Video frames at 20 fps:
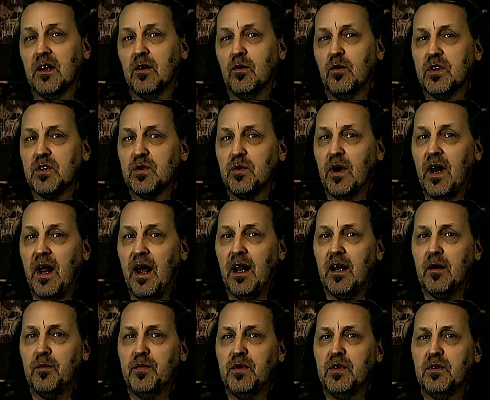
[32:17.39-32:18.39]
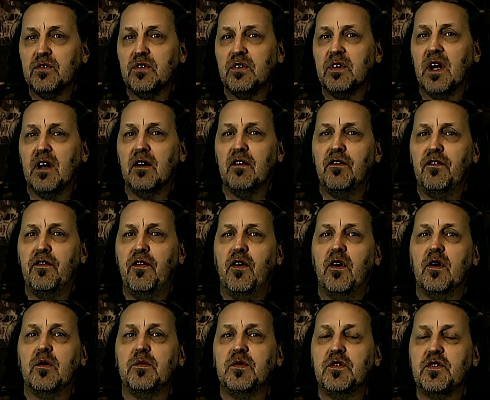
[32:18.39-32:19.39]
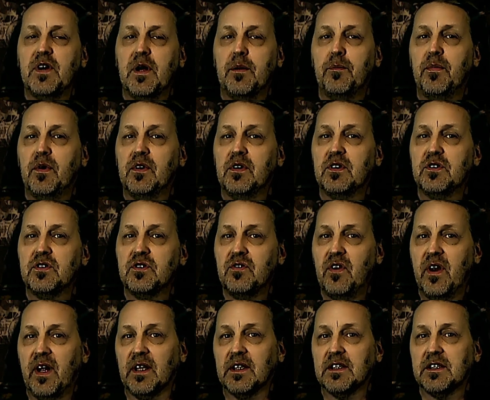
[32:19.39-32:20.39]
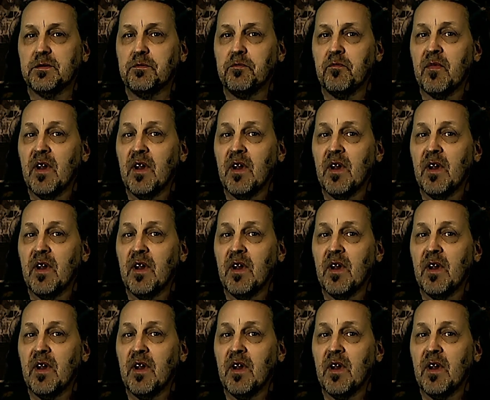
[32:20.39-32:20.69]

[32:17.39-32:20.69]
which will help you to get a firm grip on the strings.